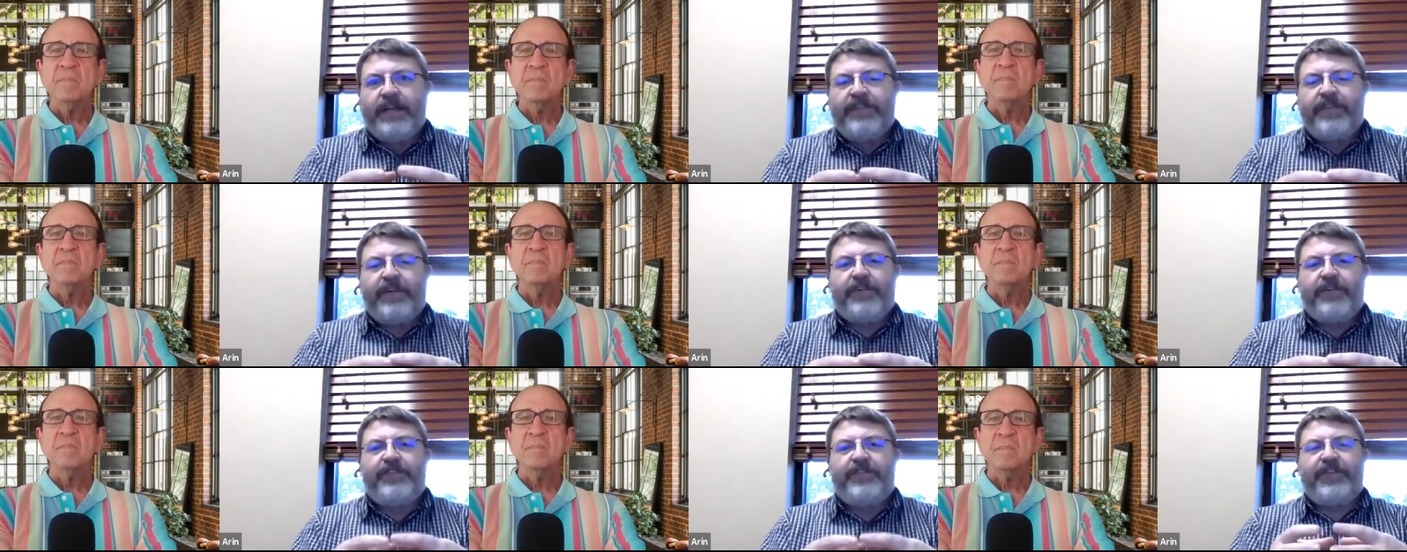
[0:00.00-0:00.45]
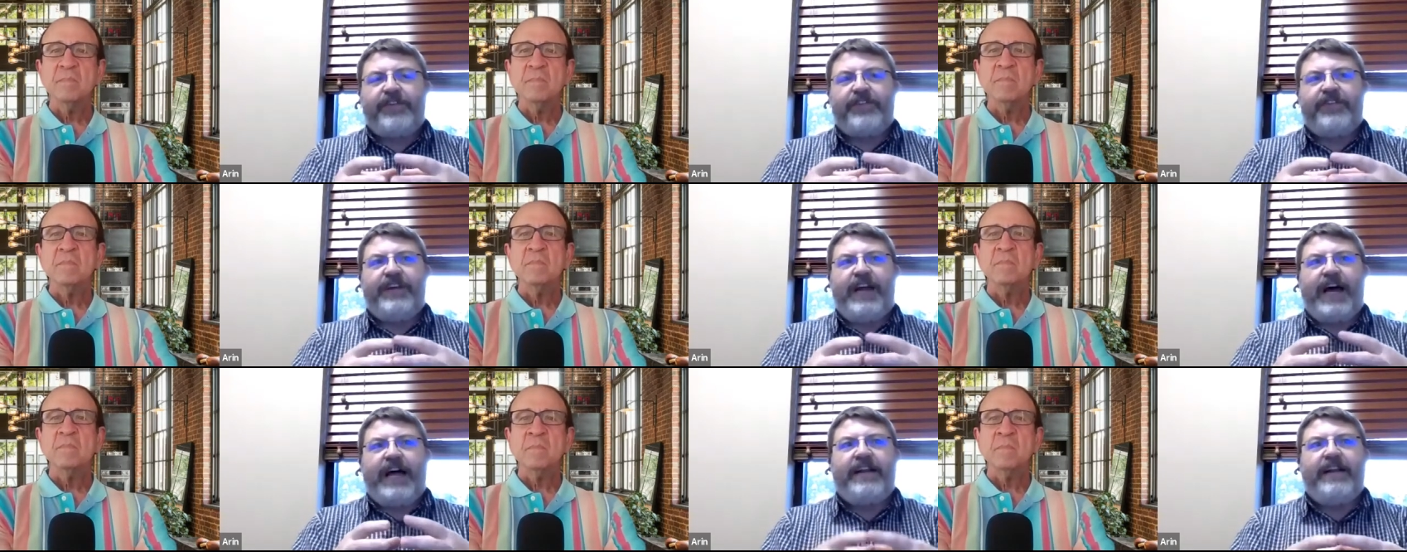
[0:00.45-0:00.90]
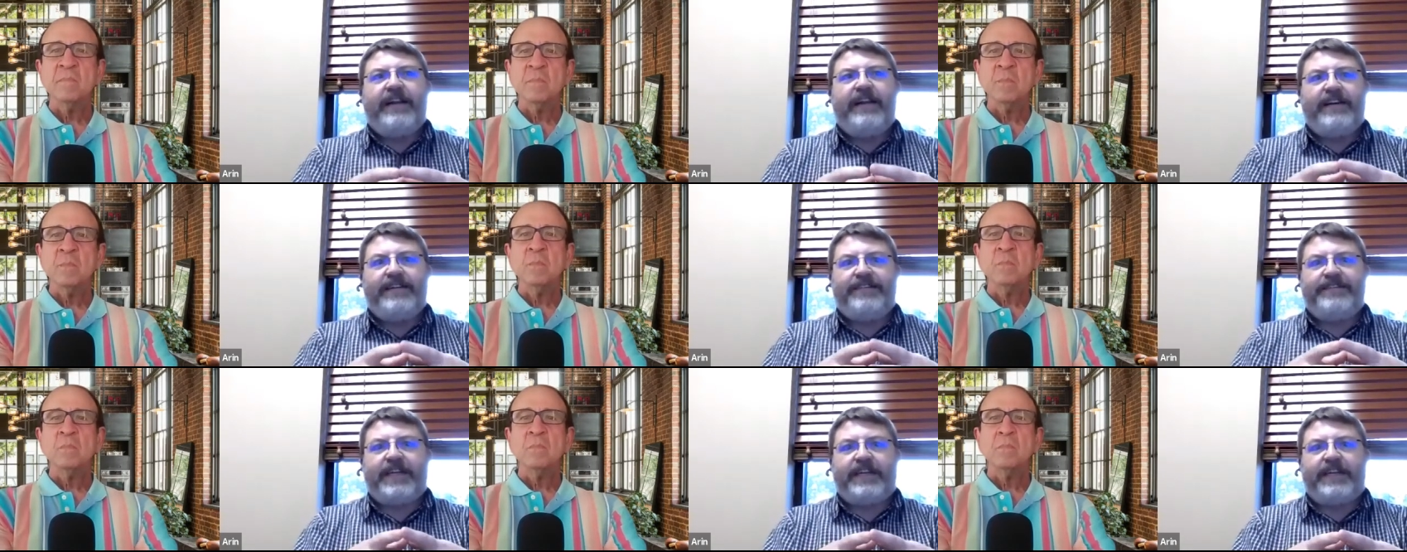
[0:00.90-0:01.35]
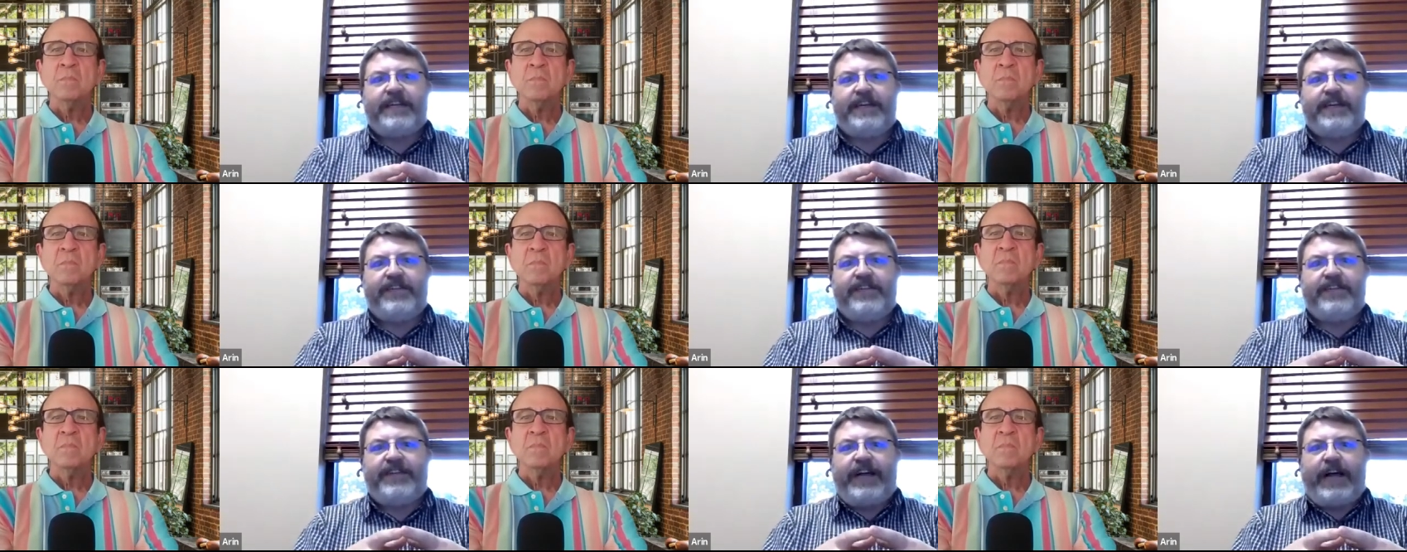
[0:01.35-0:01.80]
Speaker 1: there's just not enough
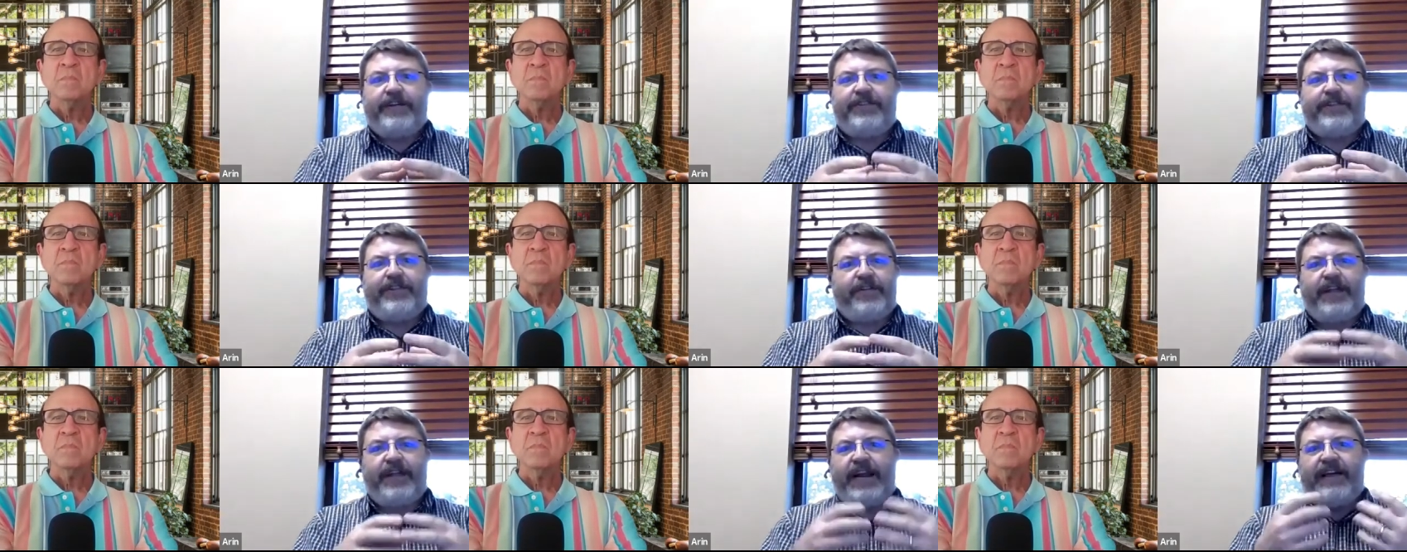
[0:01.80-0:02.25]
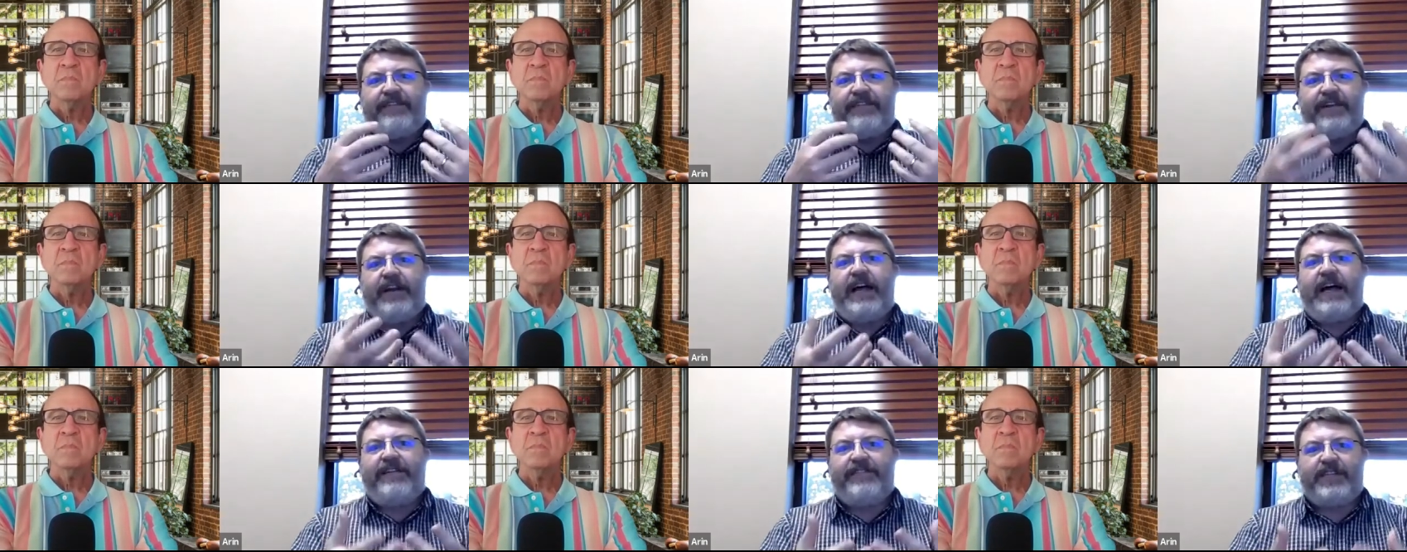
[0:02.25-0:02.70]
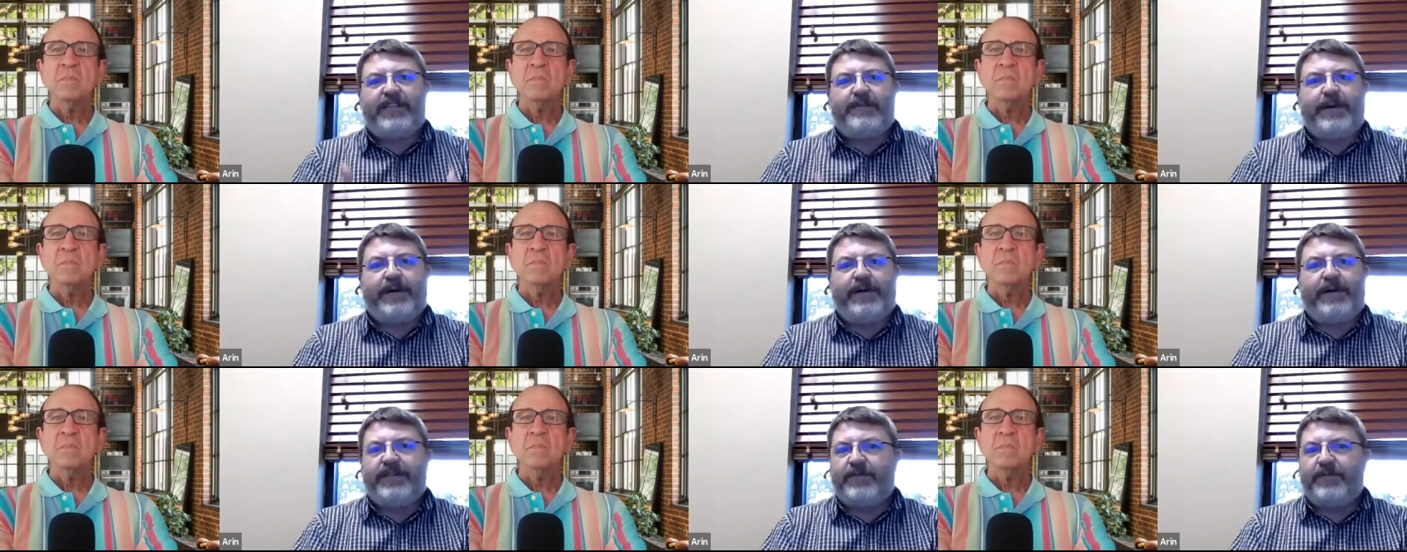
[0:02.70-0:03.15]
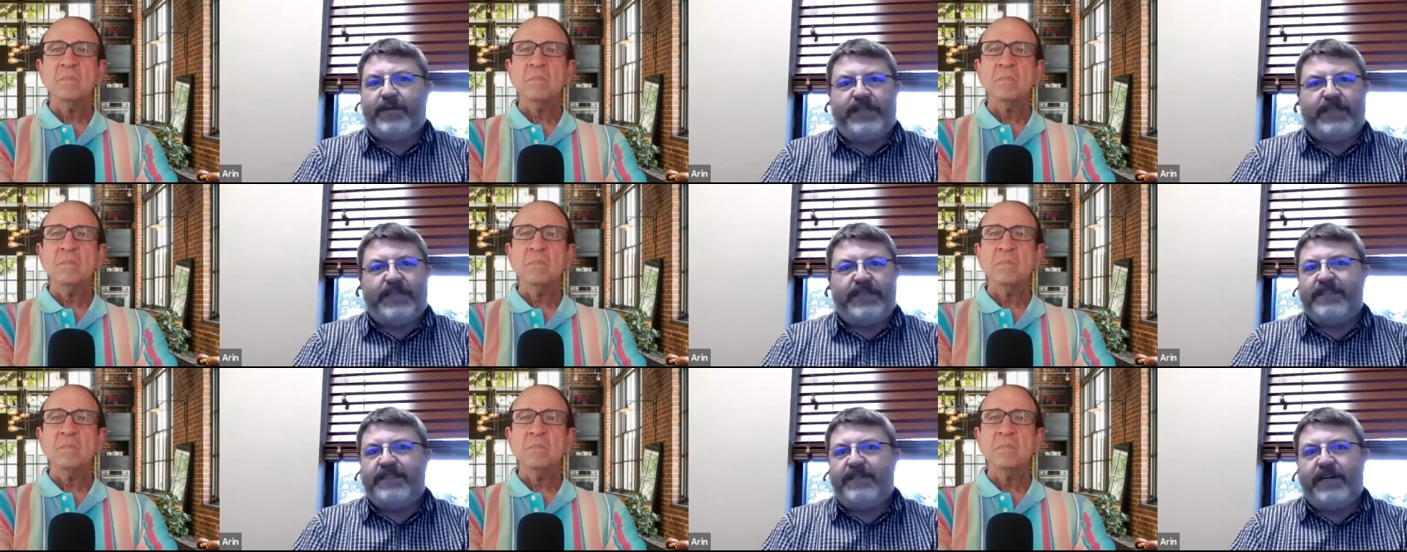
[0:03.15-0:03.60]
technicians out there that have a lot of experience with
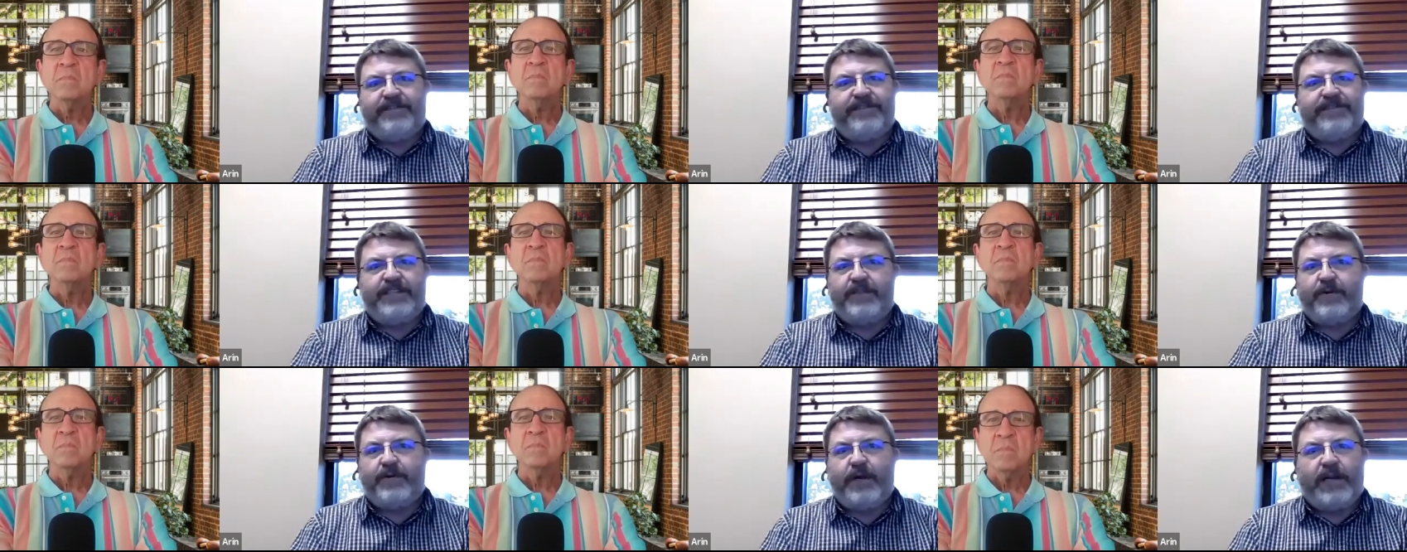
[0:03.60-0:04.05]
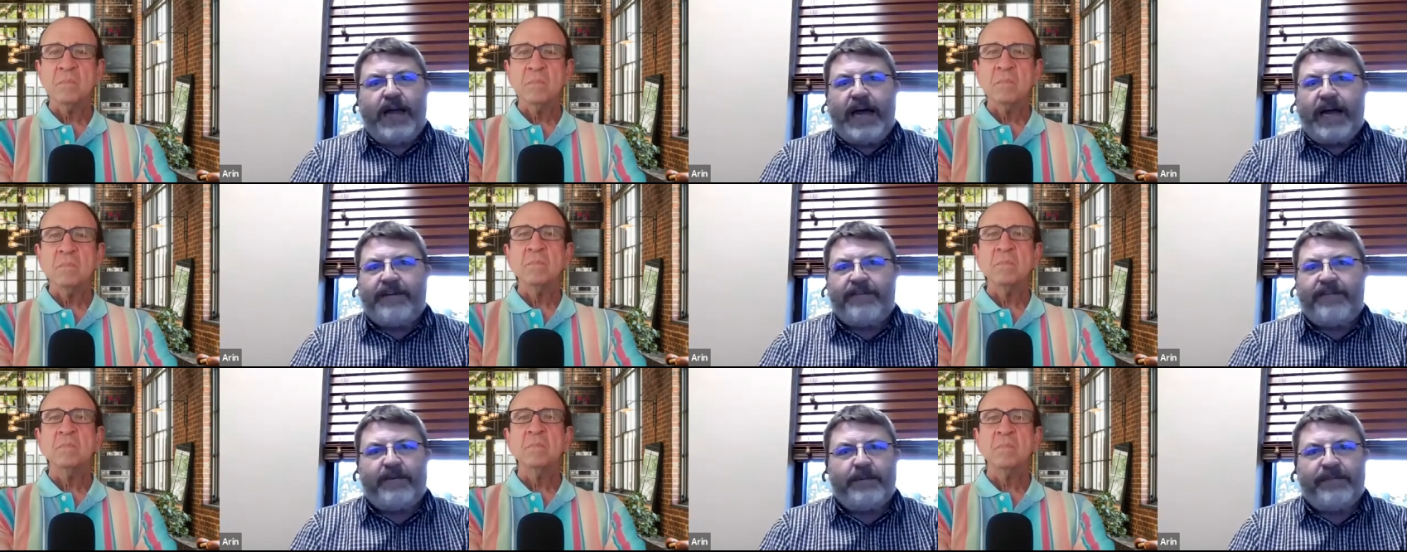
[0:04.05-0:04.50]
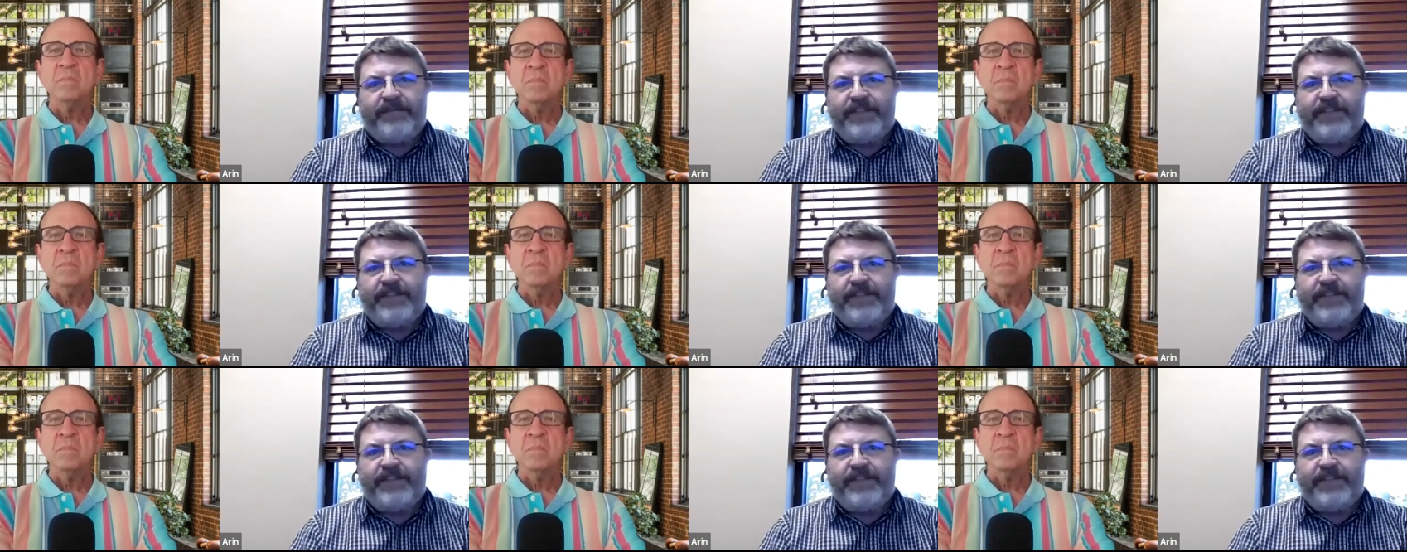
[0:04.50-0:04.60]
this stuff. And so a lot of them,